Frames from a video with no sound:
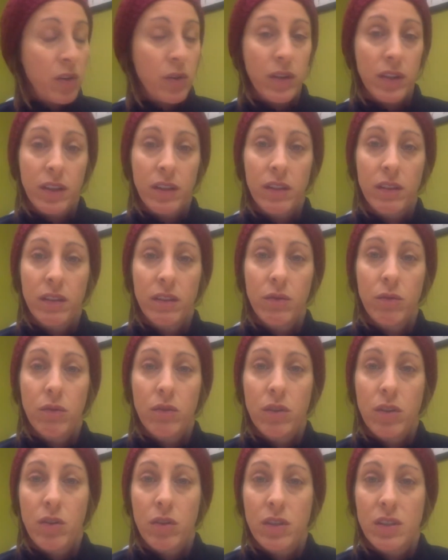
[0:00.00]
can
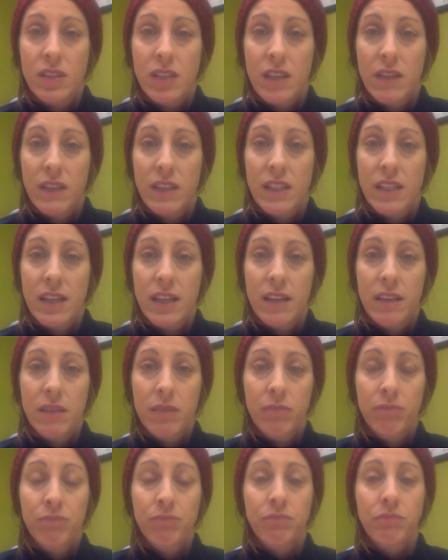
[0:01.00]
safely take them.